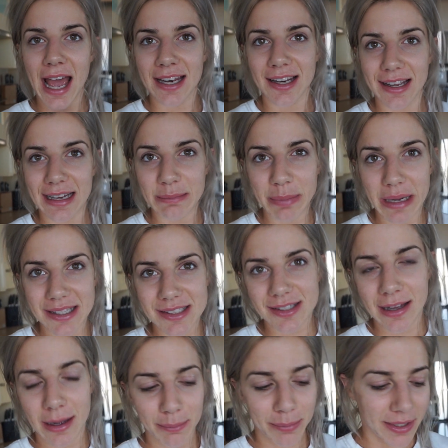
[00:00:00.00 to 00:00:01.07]
Adelaide-based
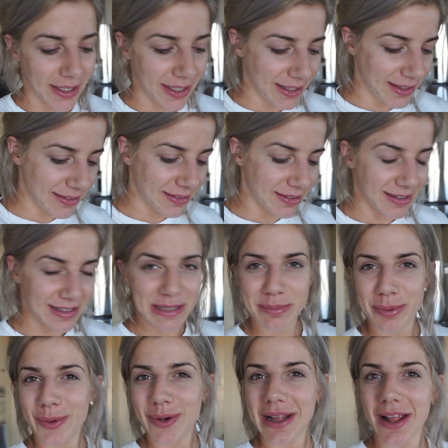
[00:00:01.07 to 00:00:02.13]
company,
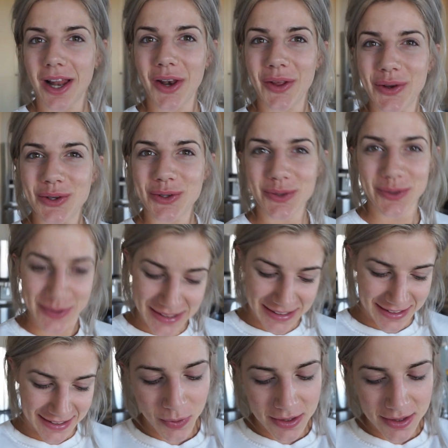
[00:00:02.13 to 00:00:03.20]
supporting the
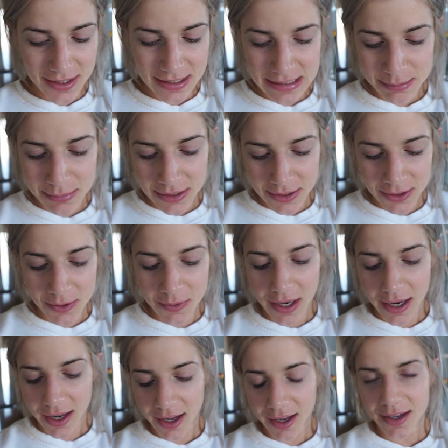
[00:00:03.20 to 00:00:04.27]
locals. With this meal,
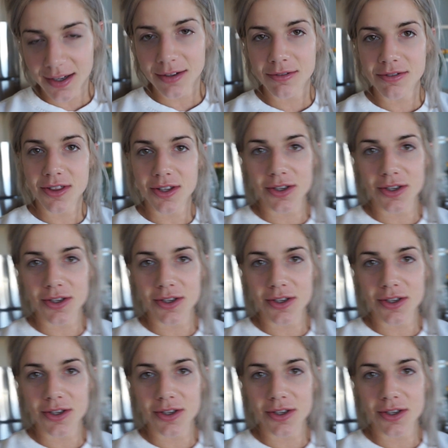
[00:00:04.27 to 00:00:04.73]
I have